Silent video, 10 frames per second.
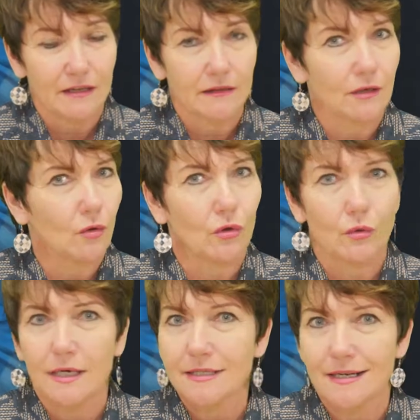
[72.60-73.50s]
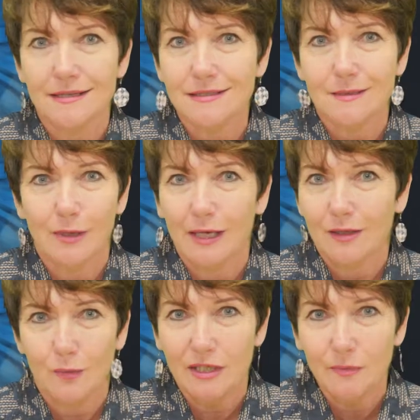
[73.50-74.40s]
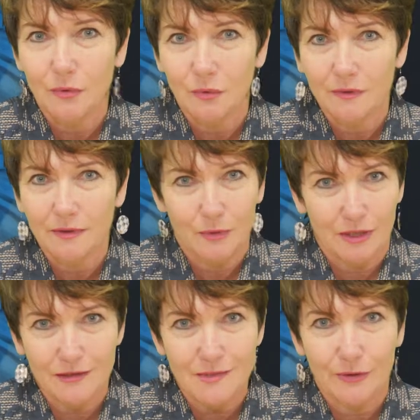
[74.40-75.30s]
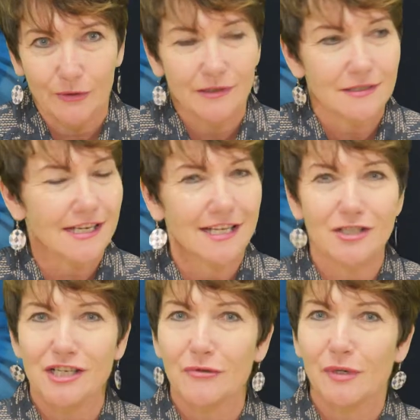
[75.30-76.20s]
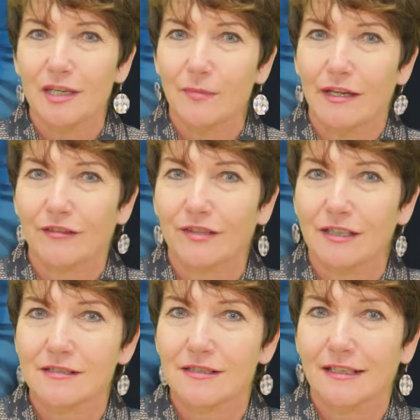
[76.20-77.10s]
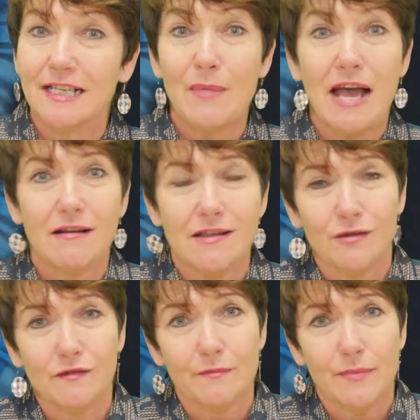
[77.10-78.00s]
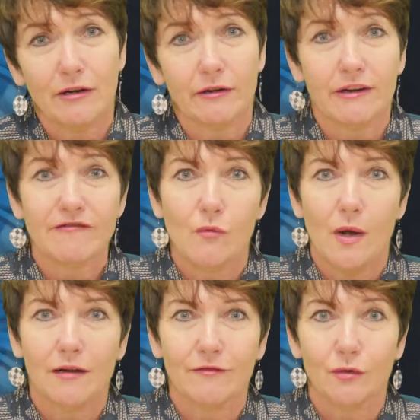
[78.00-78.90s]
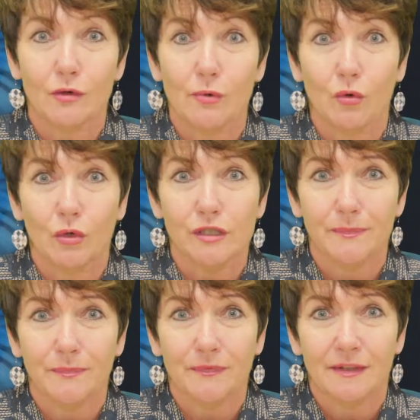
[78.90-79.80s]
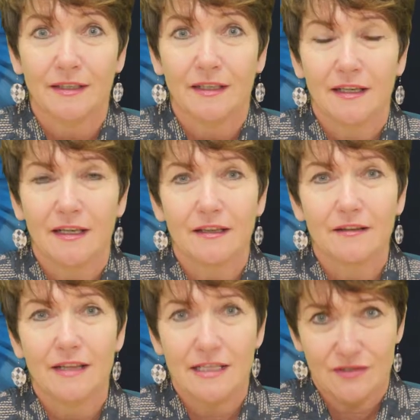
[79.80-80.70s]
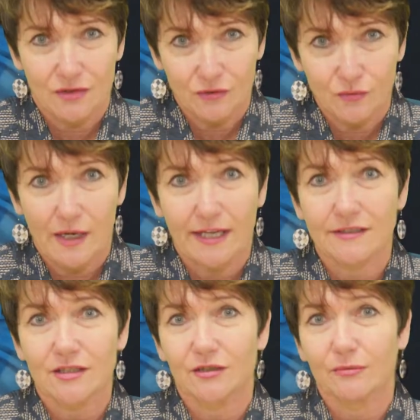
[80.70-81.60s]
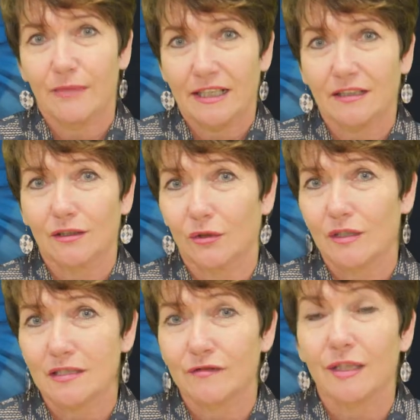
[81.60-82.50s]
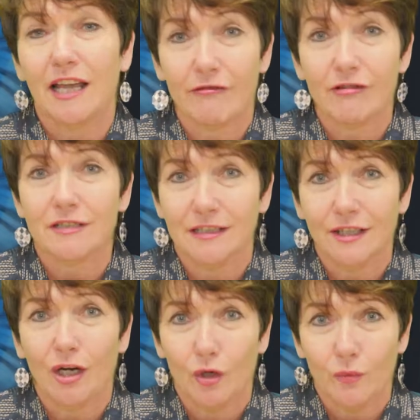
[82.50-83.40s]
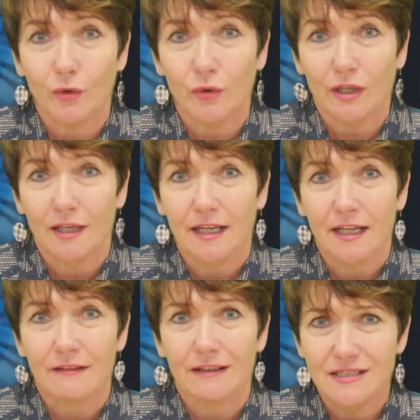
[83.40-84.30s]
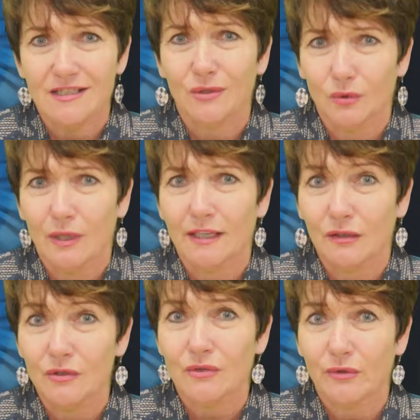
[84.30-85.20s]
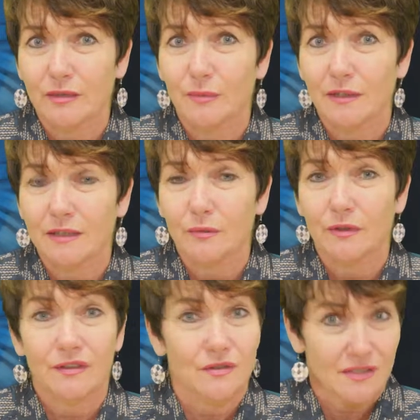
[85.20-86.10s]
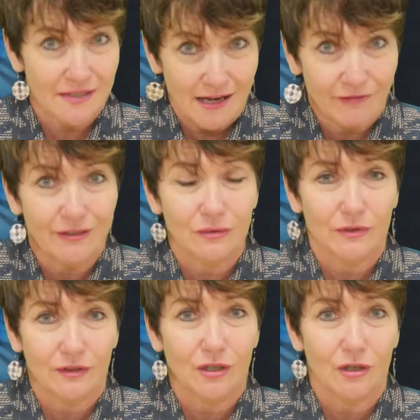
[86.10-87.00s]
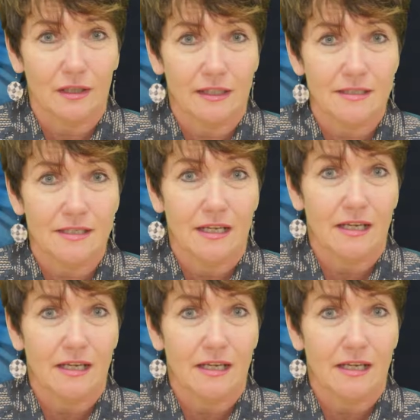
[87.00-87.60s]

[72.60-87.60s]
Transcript: They're always asked by other people, in my experience, and generally about things that leap out at you from paragraph 1 of the report. That's a good way to make it look as if you haven't done your homework. That's a good way to lose credibility with your staff and with your colleagues.